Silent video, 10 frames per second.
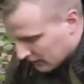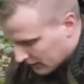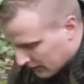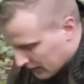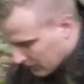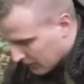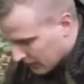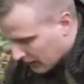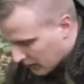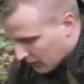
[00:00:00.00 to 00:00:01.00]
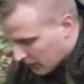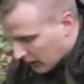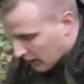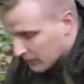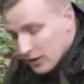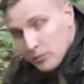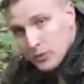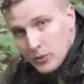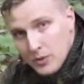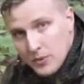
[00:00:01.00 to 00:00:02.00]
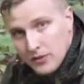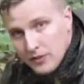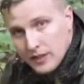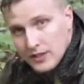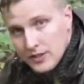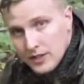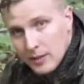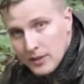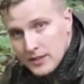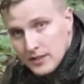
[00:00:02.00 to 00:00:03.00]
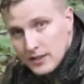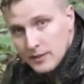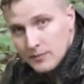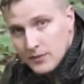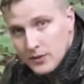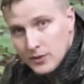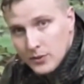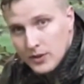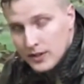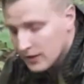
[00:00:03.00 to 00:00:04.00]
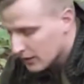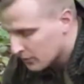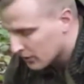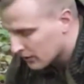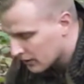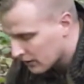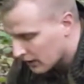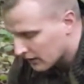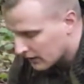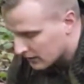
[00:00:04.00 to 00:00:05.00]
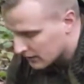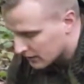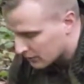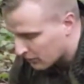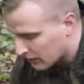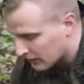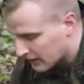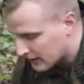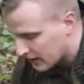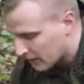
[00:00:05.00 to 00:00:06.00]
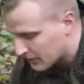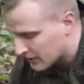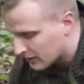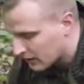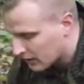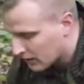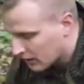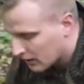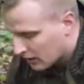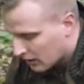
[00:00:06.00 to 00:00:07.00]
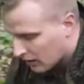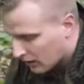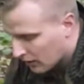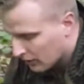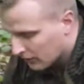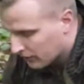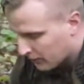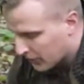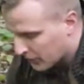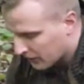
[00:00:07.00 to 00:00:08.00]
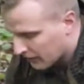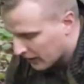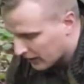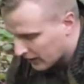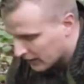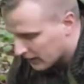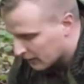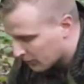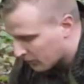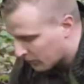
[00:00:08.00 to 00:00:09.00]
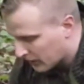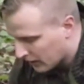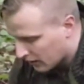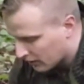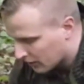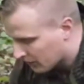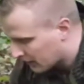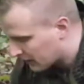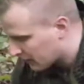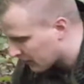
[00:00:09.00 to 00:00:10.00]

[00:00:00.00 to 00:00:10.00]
So now I'm gonna put water purification tablets in them to clean that water, and that's just one of the steps of purifying it that we are going to